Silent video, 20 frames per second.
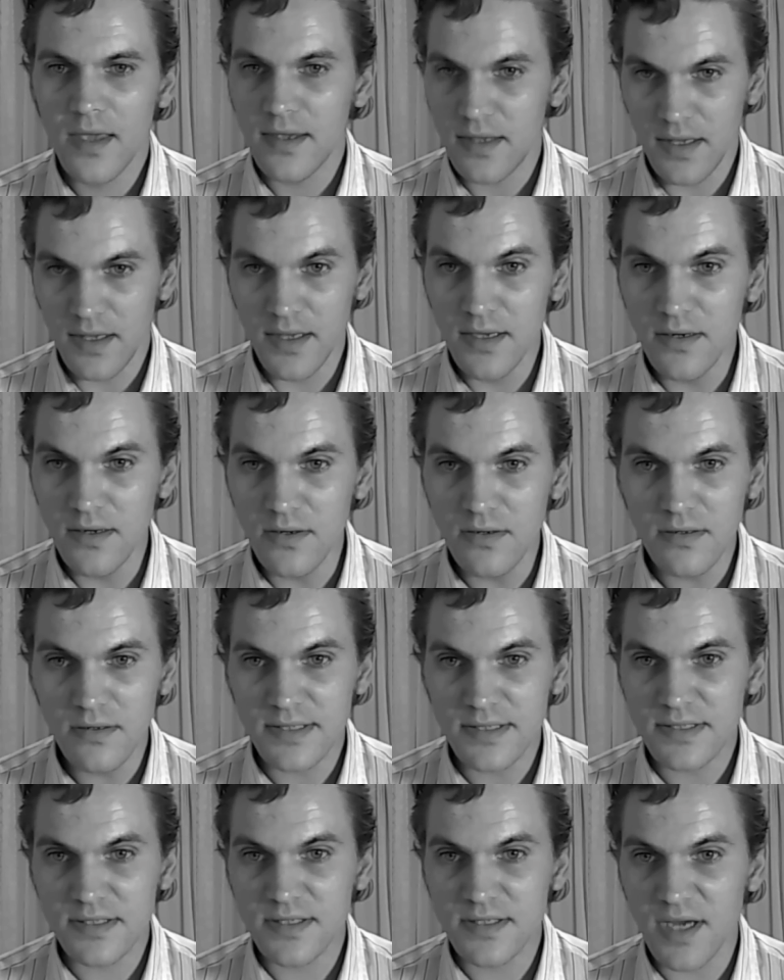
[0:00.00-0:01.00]
ill
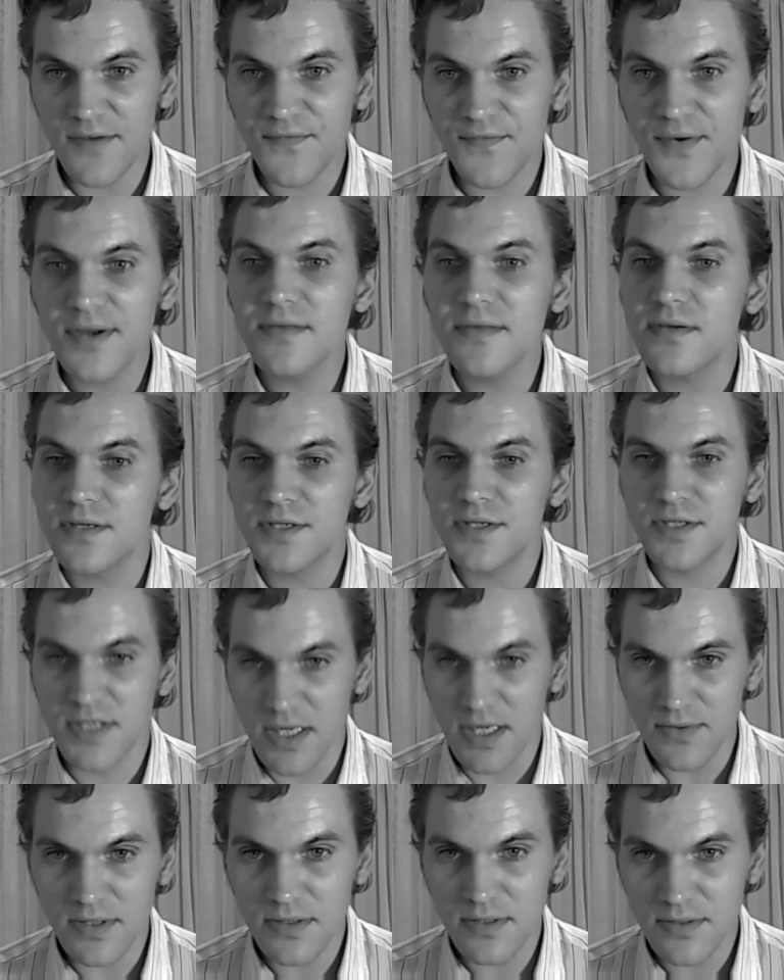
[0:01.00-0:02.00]
and suffering. Their
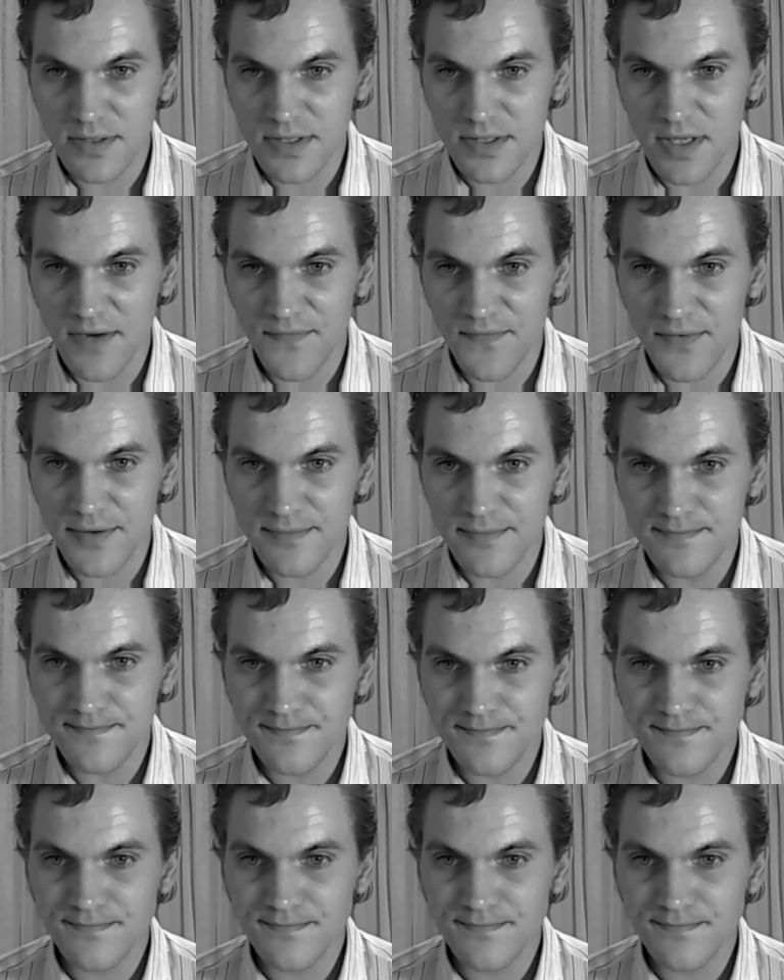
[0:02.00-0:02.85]
children are suffering.